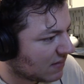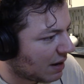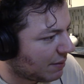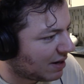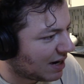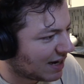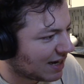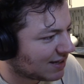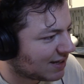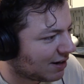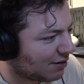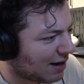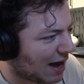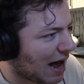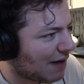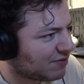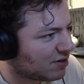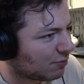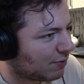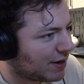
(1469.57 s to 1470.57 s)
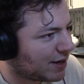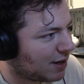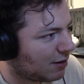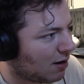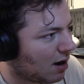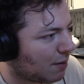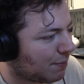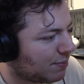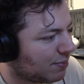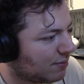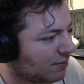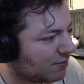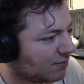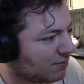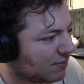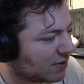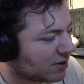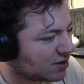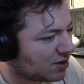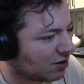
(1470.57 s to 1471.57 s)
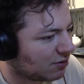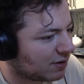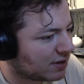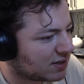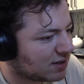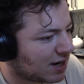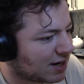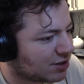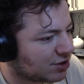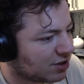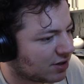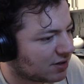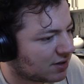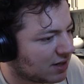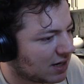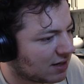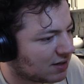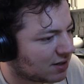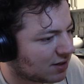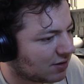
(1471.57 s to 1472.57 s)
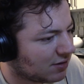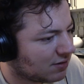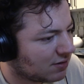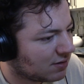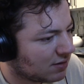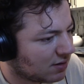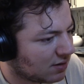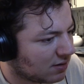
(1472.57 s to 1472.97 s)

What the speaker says: I mean, I guess I don't have to wake you up. There's no reason I should need to.